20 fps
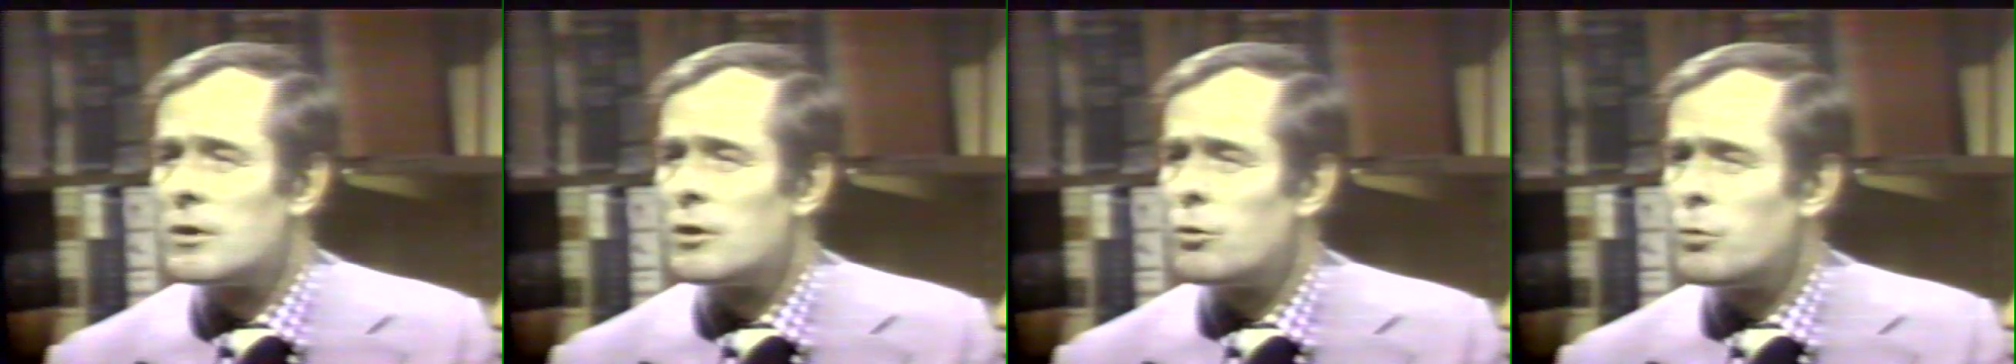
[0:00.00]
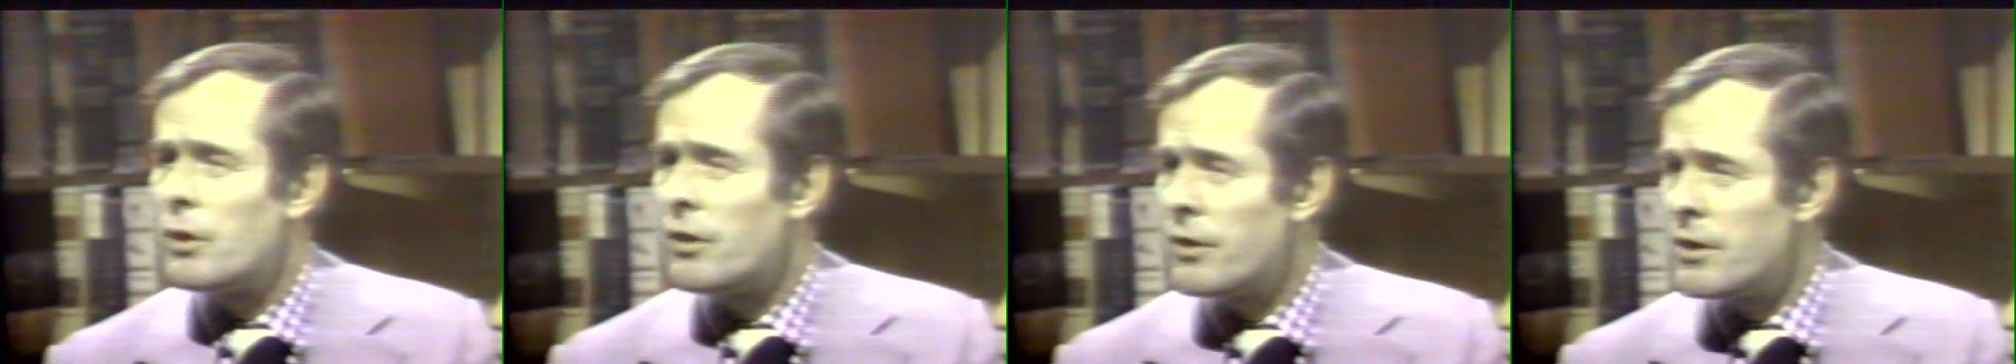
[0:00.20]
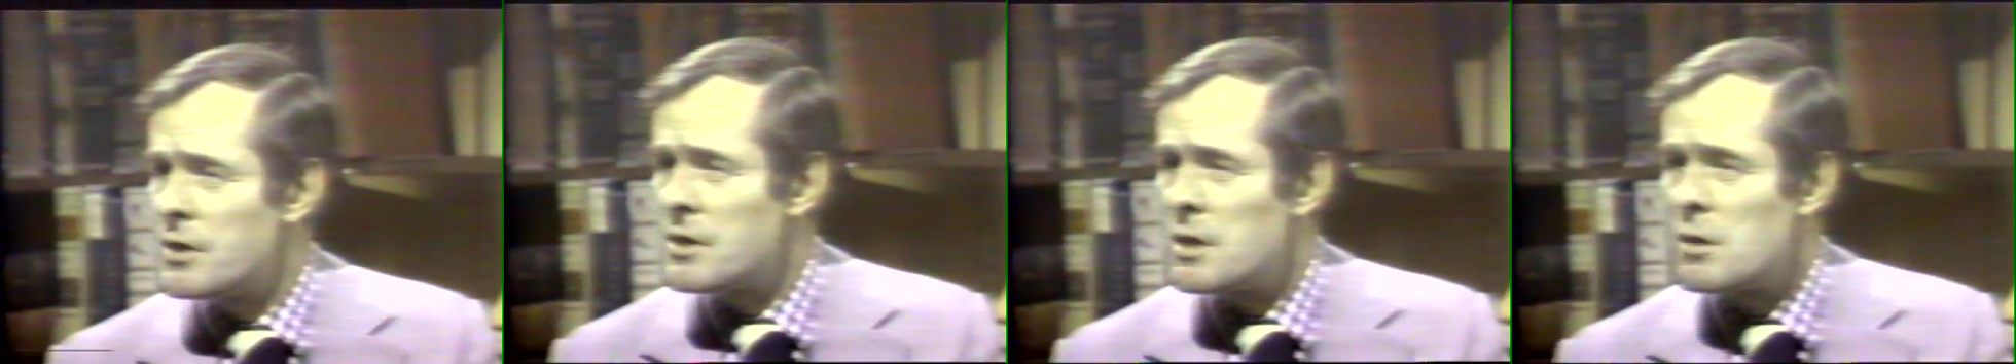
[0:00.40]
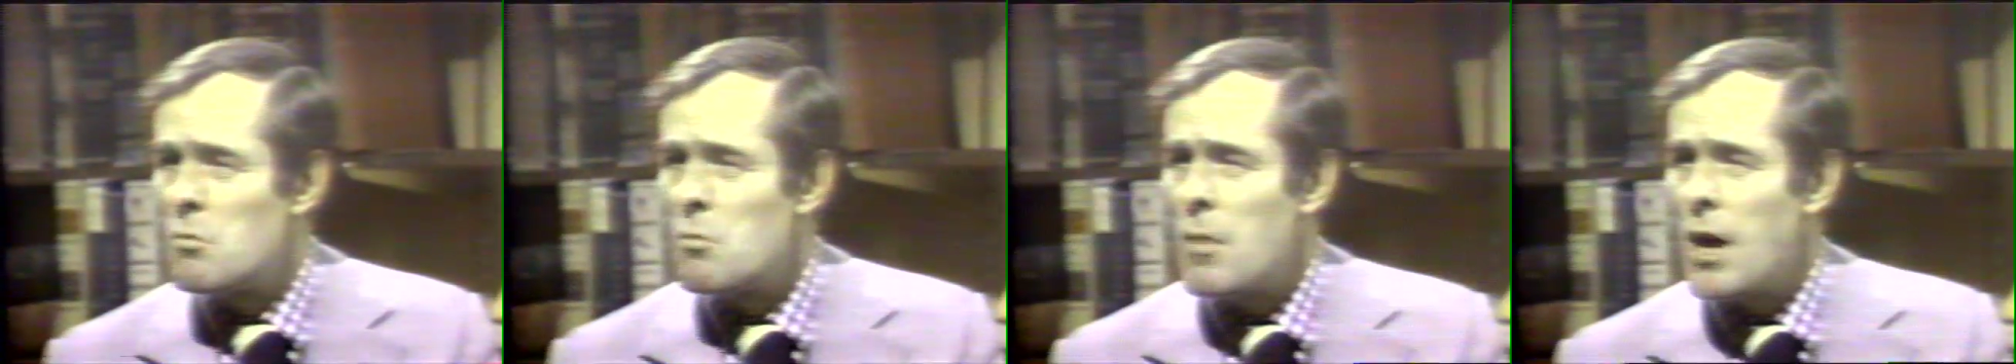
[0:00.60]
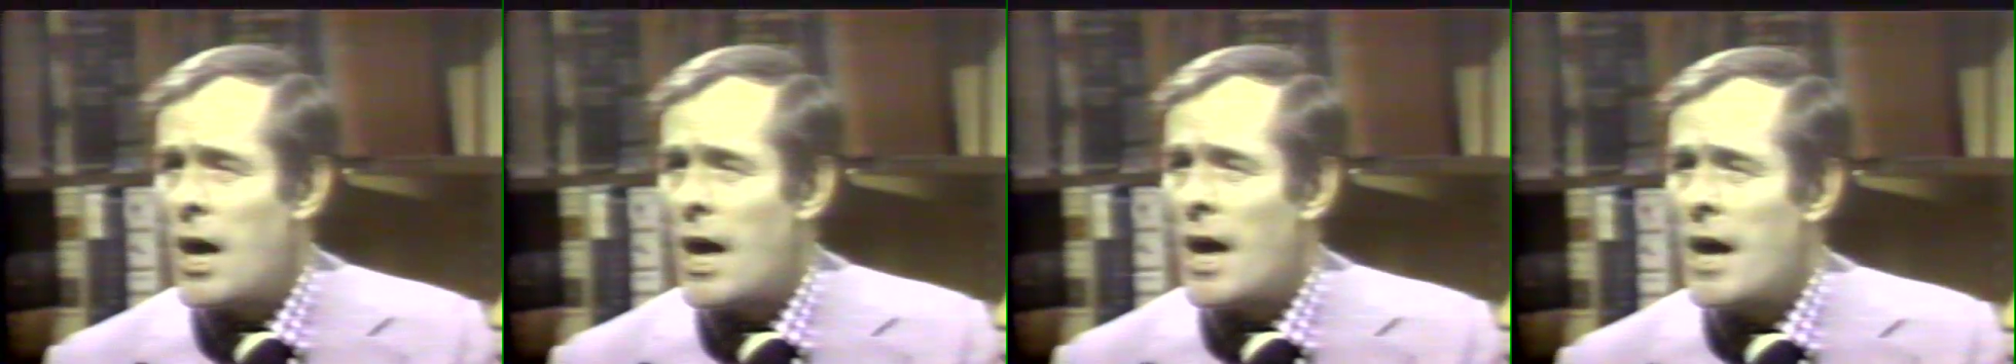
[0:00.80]
With this
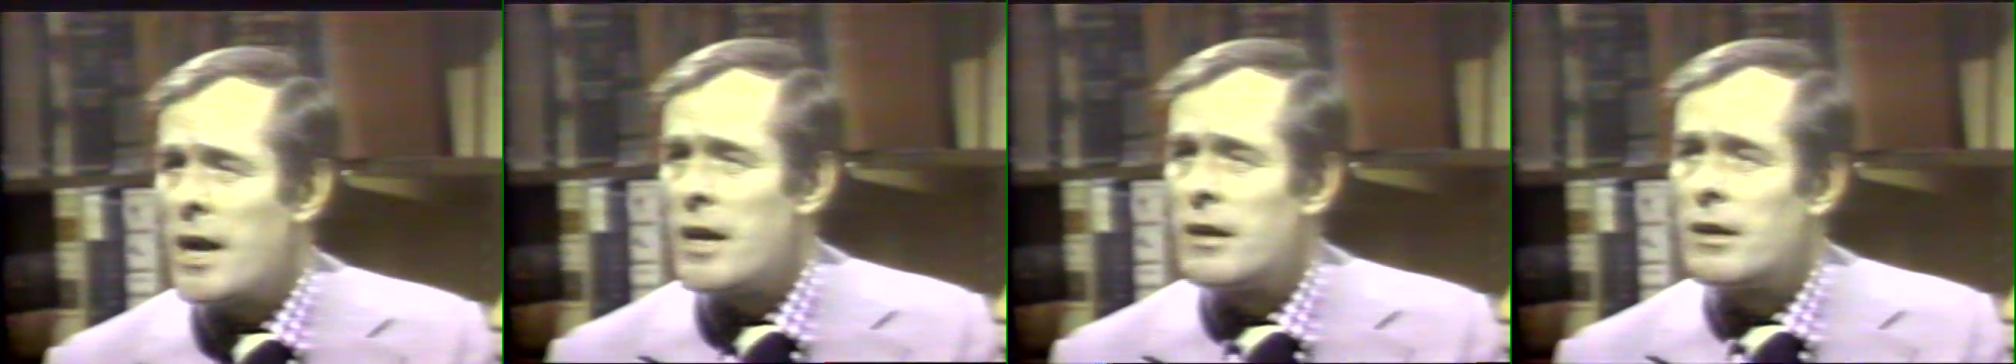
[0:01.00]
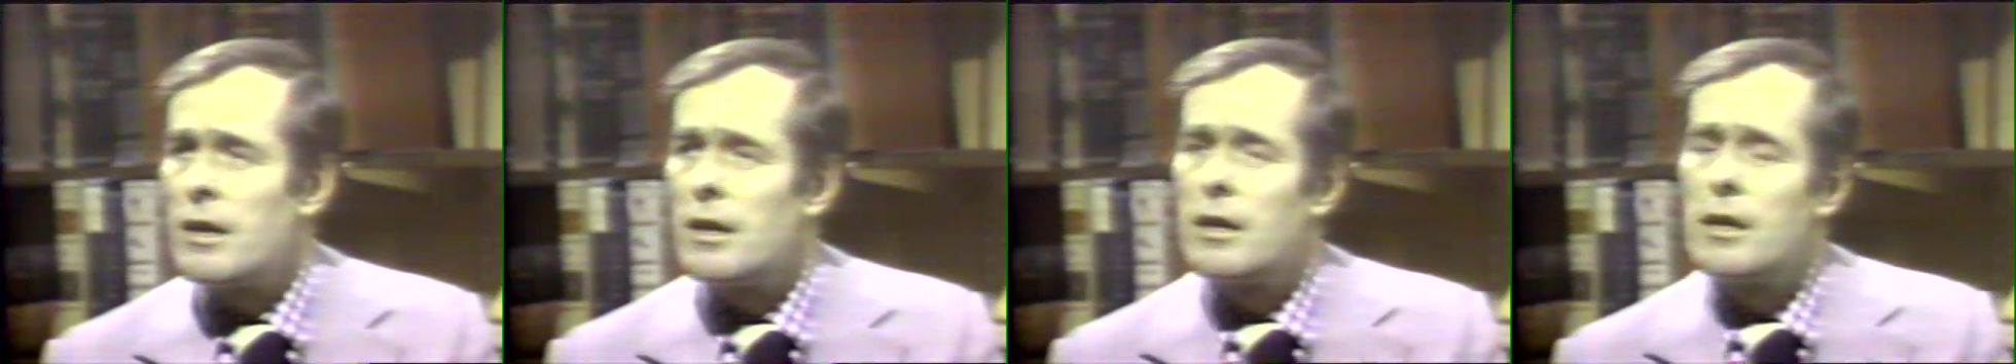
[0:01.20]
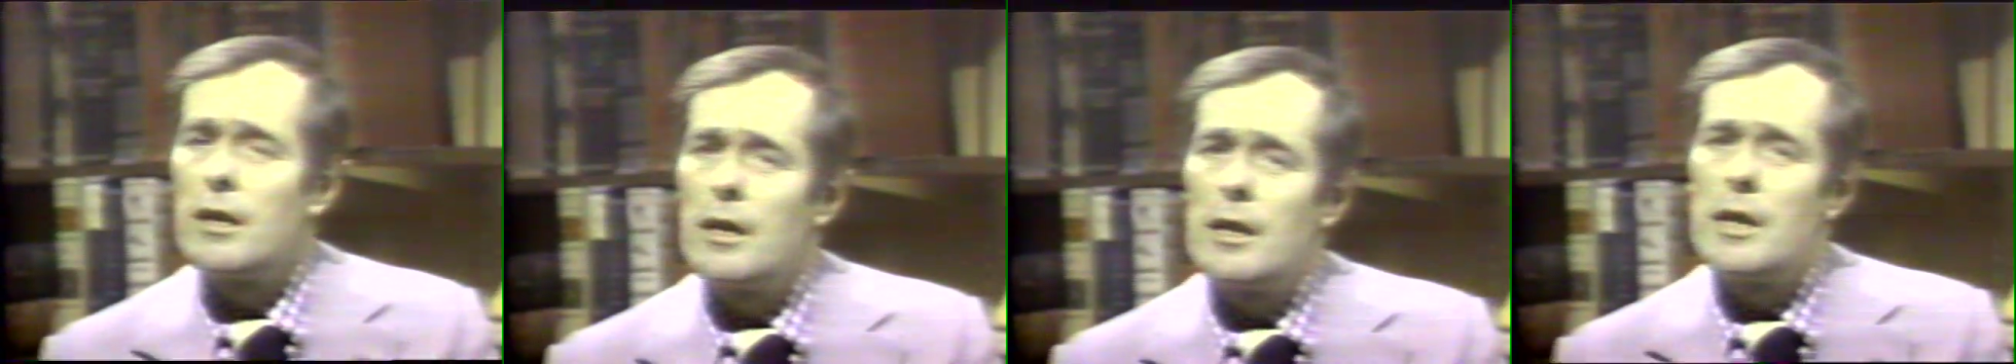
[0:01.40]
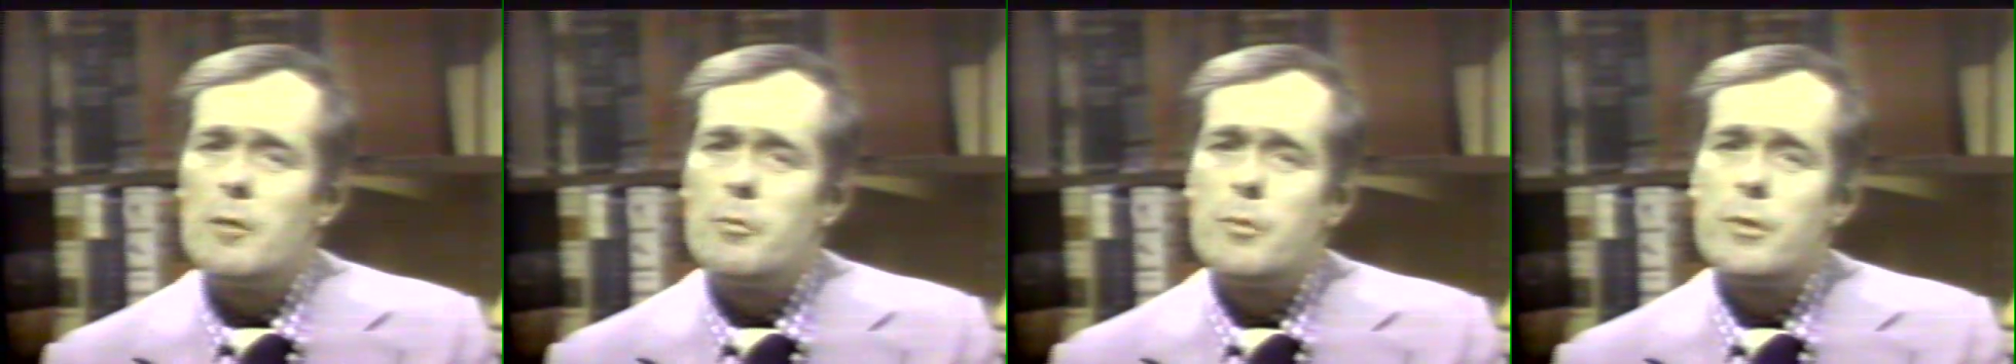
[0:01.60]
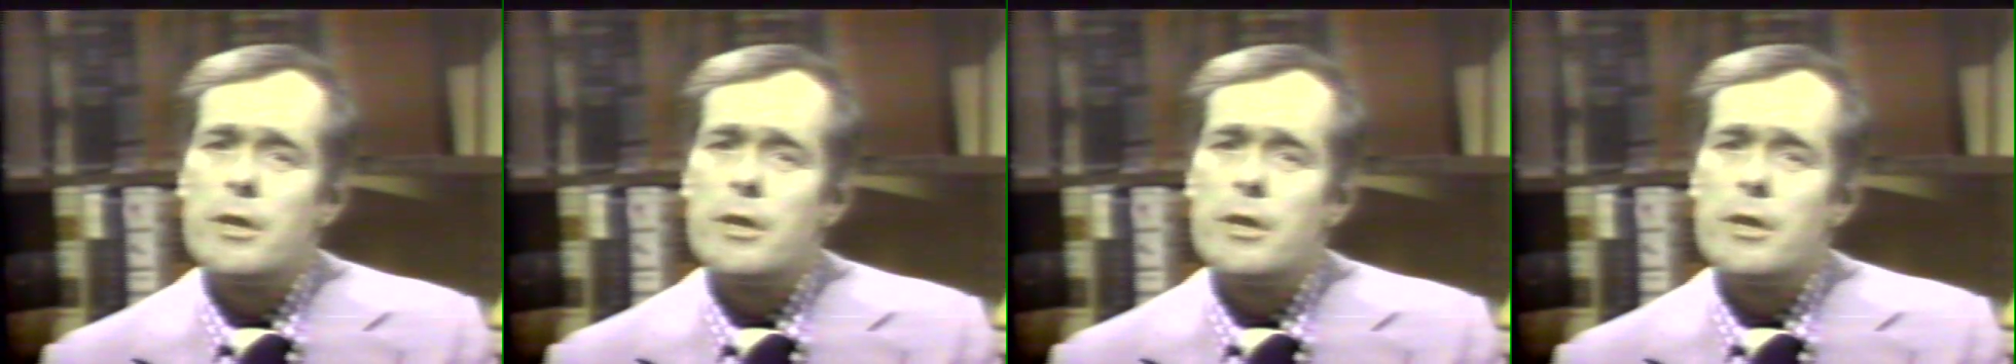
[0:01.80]
in mind, let